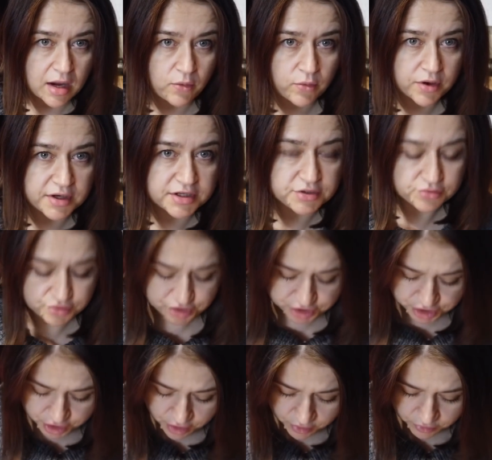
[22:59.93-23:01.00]
I wanted to
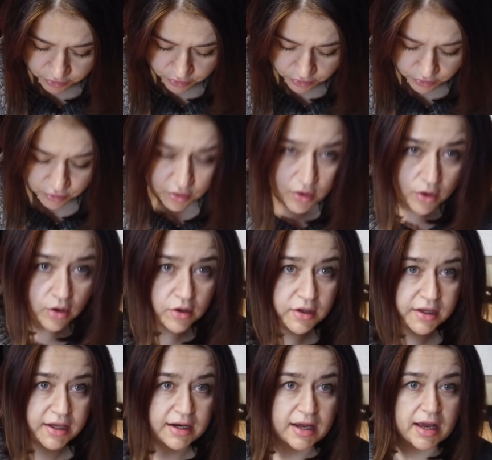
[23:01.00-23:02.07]
show you.
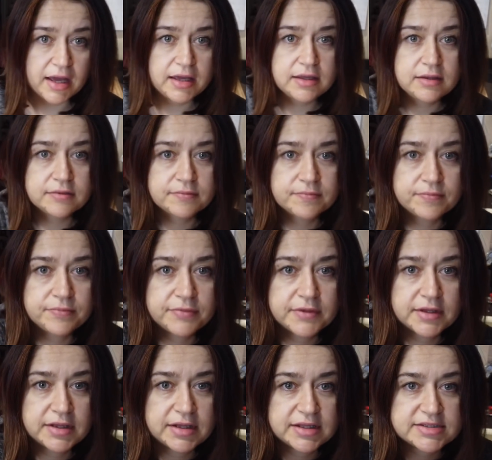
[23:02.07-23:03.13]
Can I?
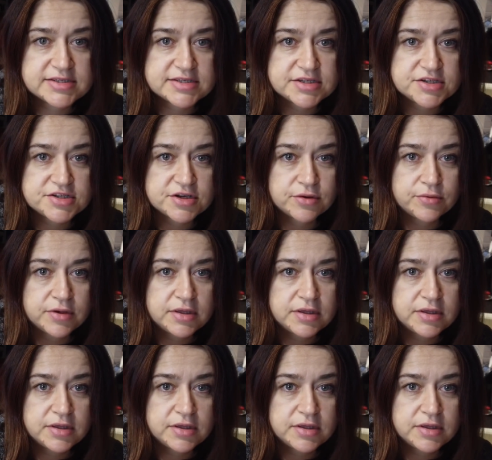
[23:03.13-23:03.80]
Let's see, shall